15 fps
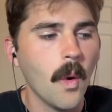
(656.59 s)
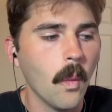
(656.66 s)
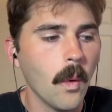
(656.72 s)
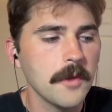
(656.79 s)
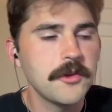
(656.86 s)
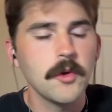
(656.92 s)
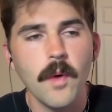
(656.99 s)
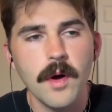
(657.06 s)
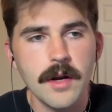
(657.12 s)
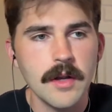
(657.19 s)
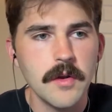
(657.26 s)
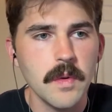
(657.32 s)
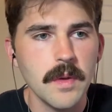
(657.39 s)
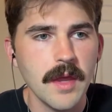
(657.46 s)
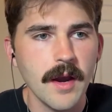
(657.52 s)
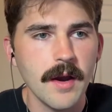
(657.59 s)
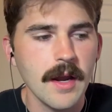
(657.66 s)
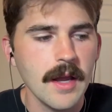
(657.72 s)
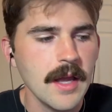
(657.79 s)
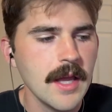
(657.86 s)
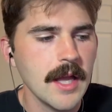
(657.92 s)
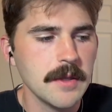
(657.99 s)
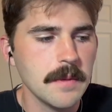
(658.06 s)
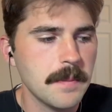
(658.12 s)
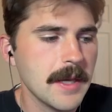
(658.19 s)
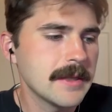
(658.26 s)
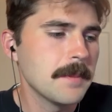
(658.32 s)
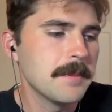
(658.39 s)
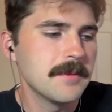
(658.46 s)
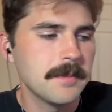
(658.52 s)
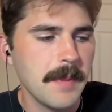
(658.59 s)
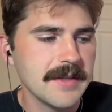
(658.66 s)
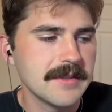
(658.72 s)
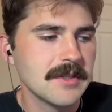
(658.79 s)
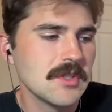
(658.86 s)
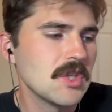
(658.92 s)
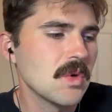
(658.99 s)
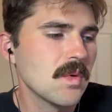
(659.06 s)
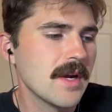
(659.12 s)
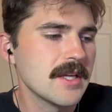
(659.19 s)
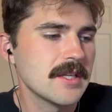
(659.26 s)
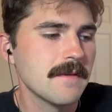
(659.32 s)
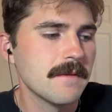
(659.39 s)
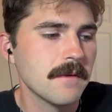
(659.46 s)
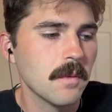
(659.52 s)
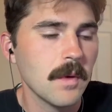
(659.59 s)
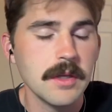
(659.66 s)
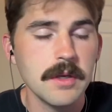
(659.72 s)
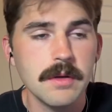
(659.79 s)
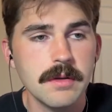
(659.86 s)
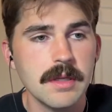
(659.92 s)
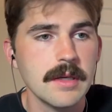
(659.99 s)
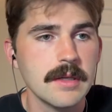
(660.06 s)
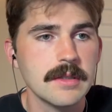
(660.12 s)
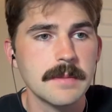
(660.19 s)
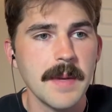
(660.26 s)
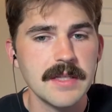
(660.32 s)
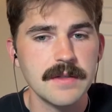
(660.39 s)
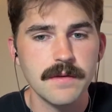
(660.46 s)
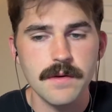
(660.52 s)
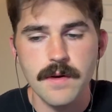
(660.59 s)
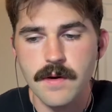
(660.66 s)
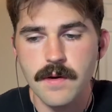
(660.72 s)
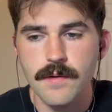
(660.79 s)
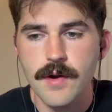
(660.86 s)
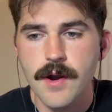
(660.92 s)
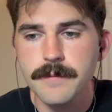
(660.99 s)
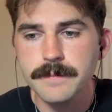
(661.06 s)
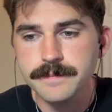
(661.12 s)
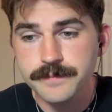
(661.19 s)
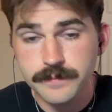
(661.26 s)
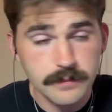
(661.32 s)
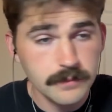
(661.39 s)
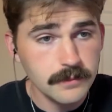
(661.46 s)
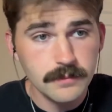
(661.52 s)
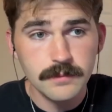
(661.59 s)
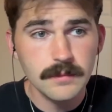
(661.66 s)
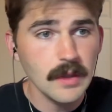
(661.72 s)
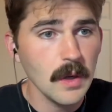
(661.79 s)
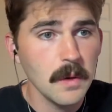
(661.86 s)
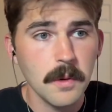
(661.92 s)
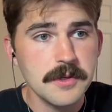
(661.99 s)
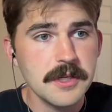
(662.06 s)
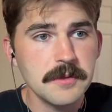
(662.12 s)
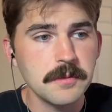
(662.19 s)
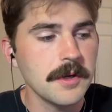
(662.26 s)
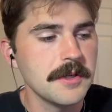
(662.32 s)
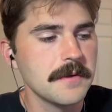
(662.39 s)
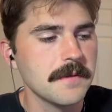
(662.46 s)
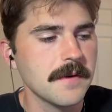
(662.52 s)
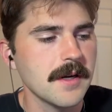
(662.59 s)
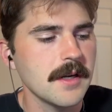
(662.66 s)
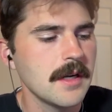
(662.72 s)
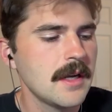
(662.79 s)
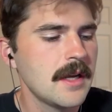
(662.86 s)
What do you want to do there? And you pick the best situation for what you think is best for your career or just what you want.